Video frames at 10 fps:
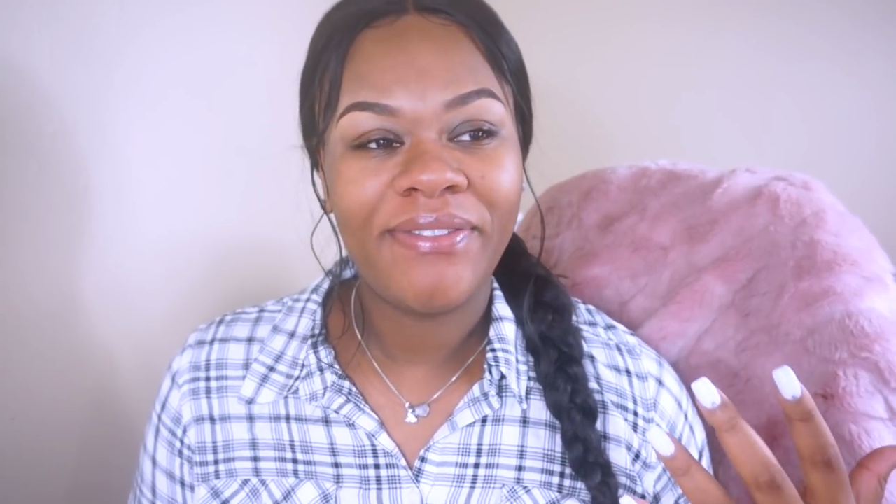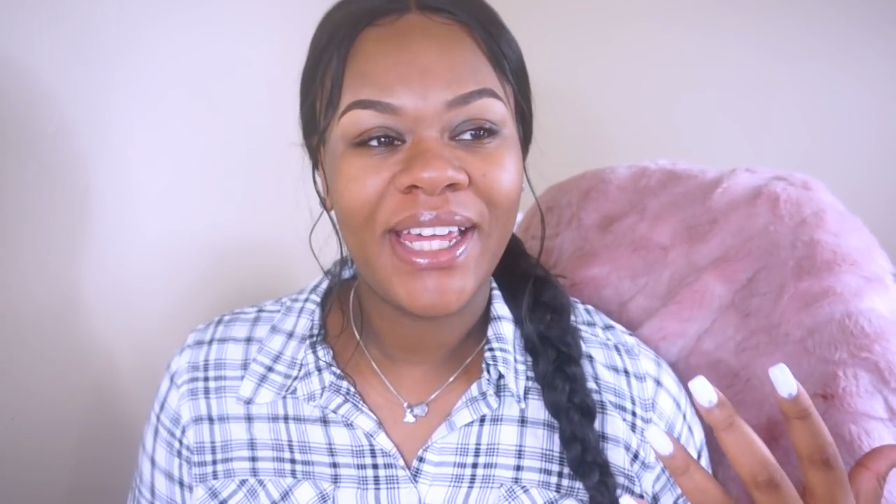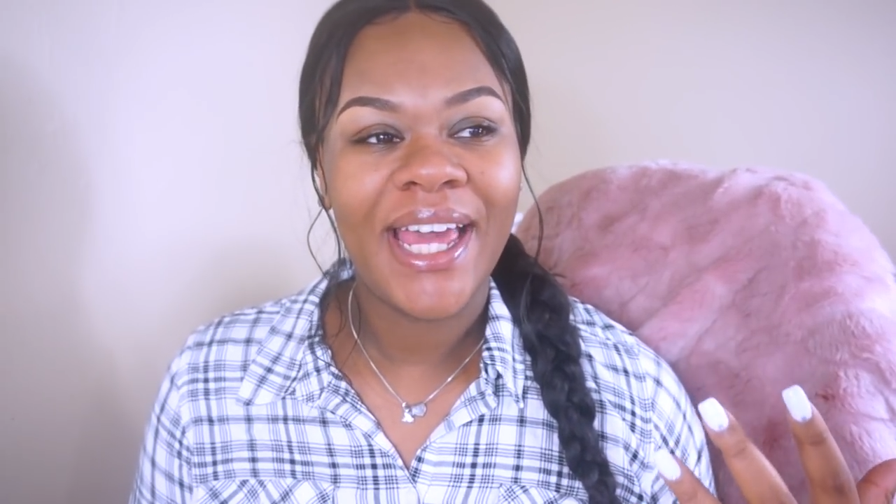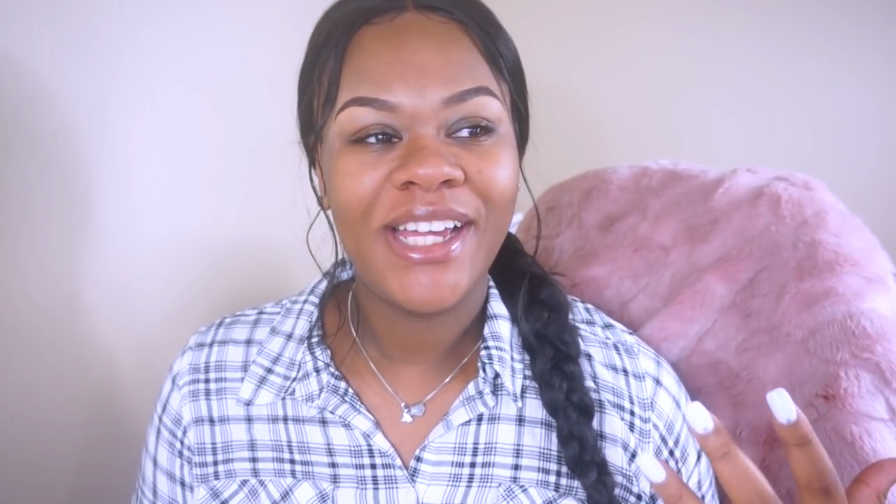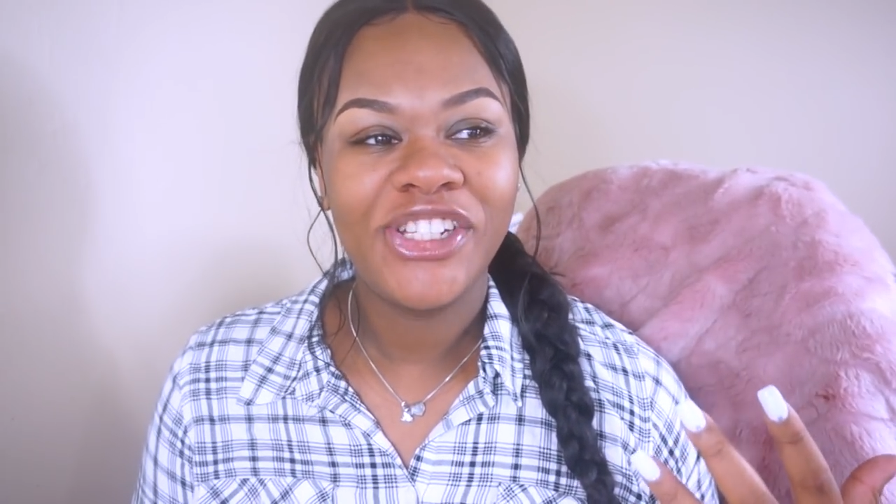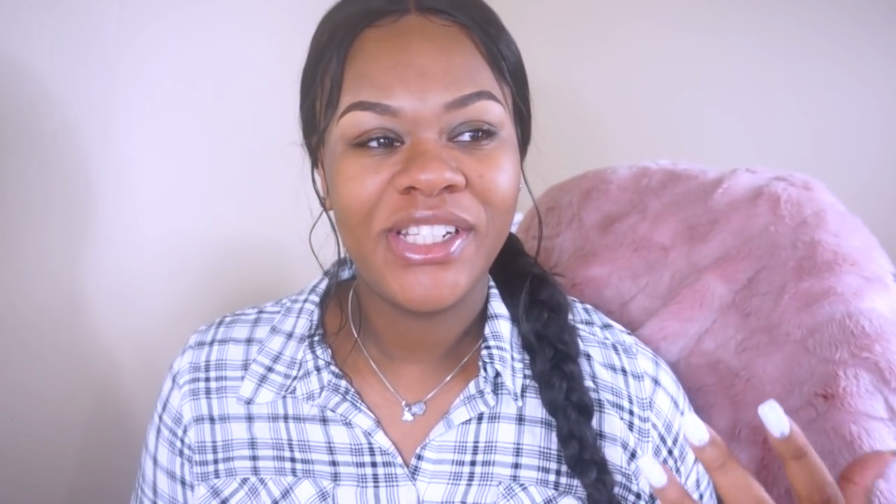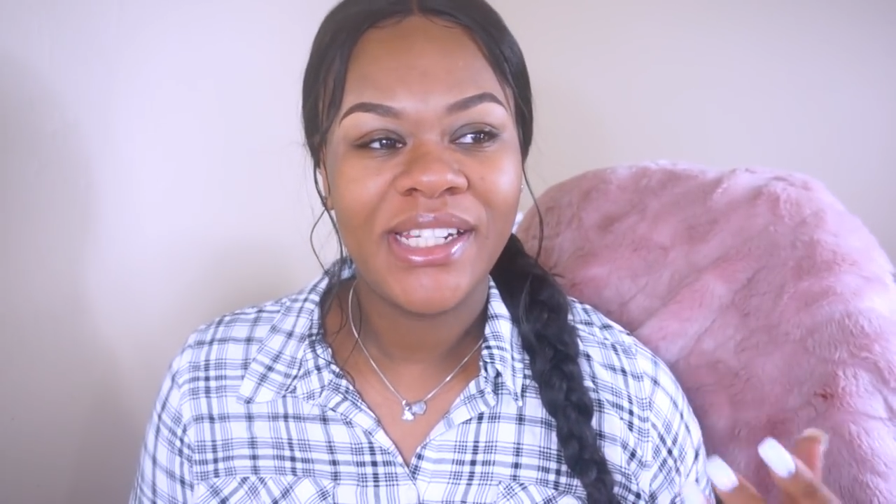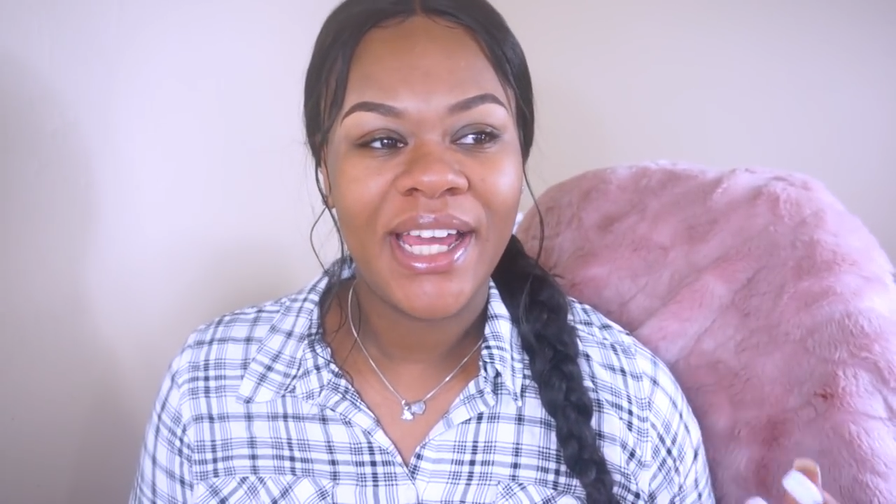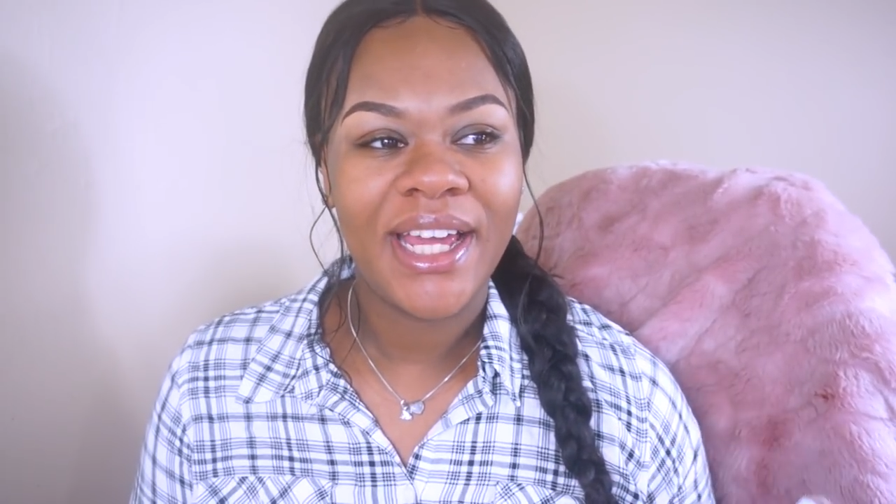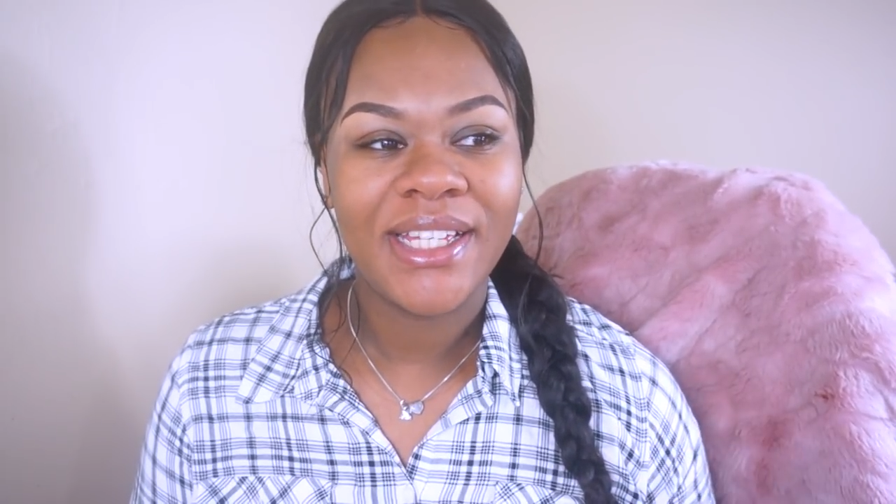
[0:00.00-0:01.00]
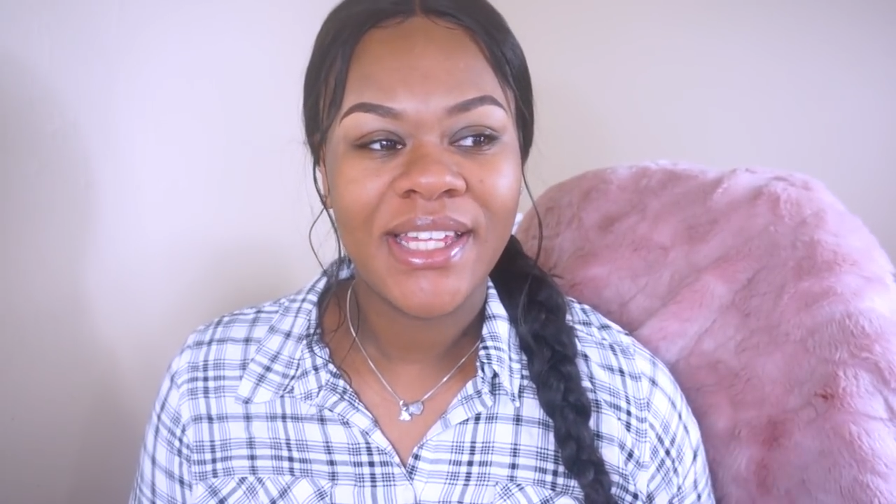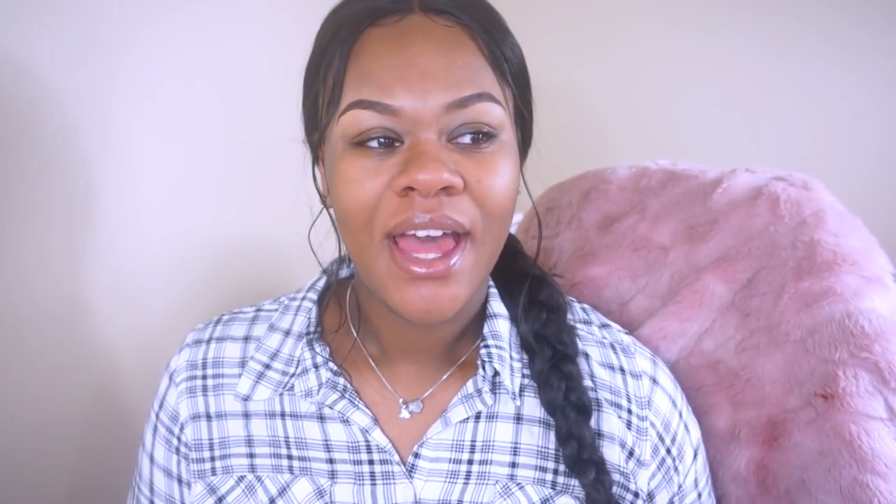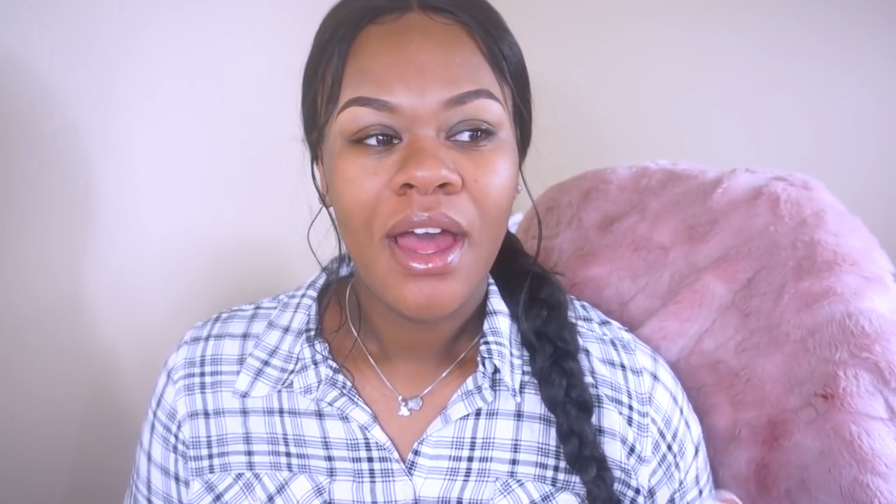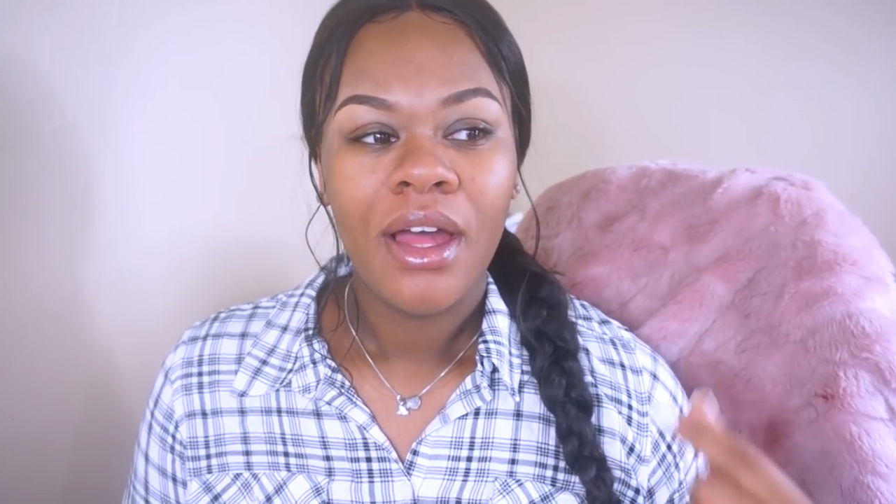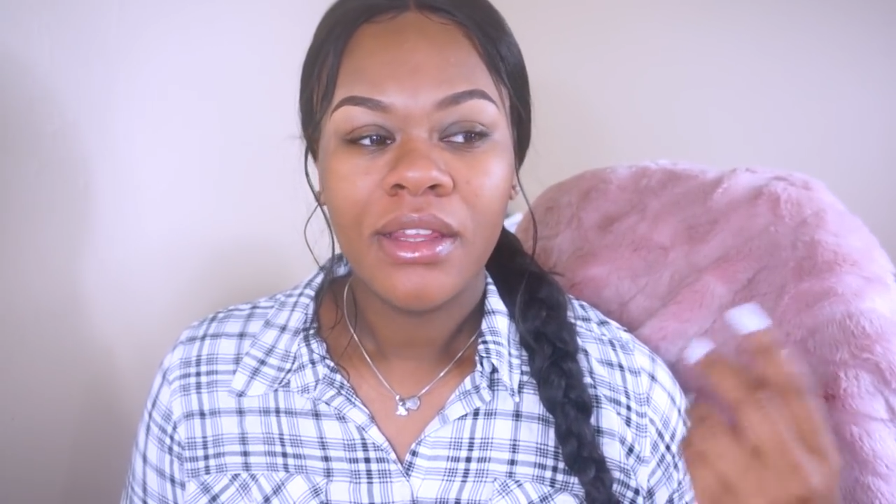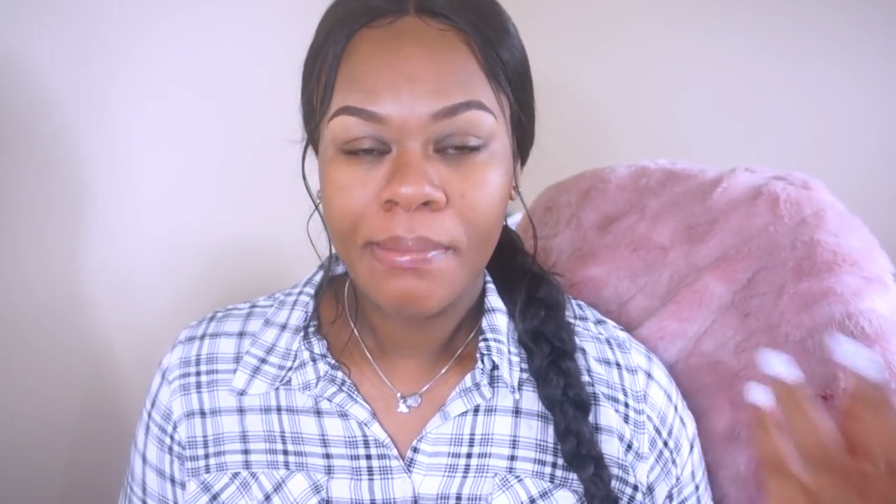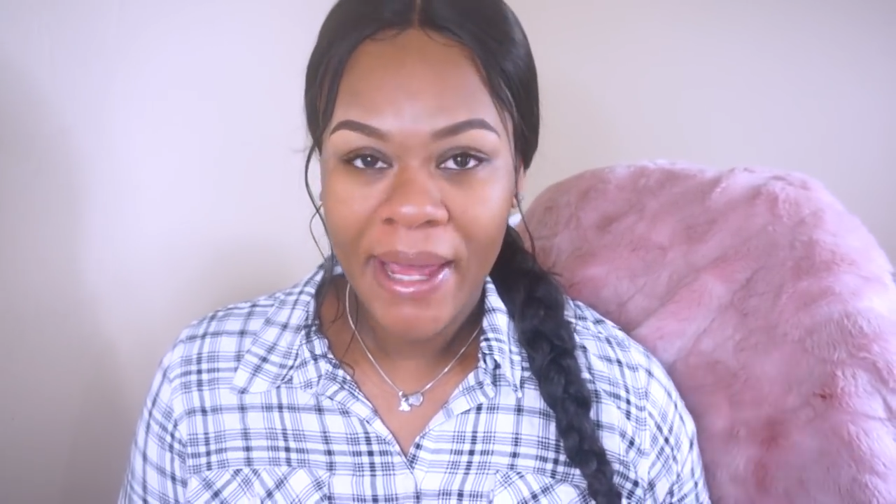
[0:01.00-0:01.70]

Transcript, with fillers: vacation days, the